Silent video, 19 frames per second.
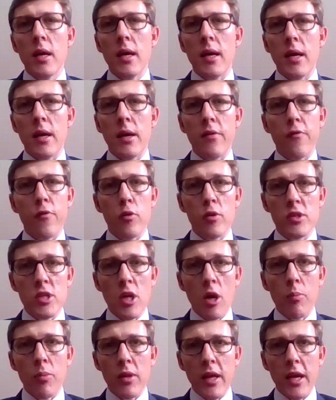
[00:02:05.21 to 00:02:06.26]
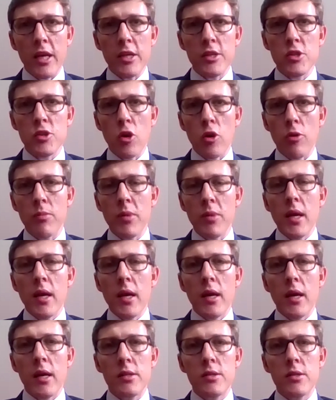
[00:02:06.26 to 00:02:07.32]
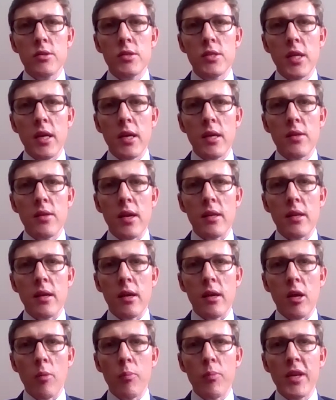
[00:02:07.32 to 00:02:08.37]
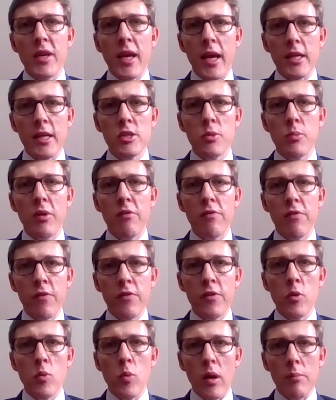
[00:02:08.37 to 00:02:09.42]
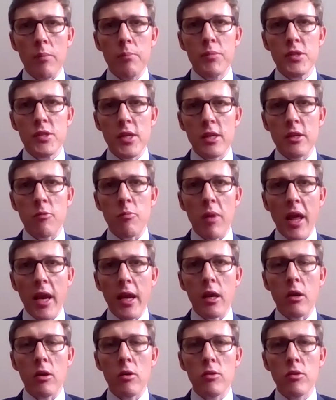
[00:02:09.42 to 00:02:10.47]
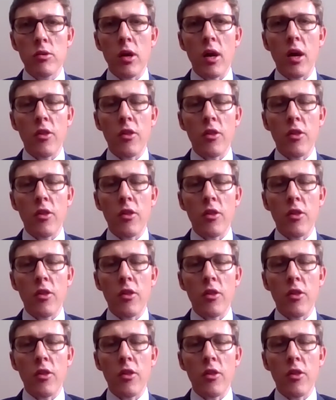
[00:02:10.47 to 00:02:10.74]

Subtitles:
For example, ESCOM, to say that a company has to be 51% black-owned,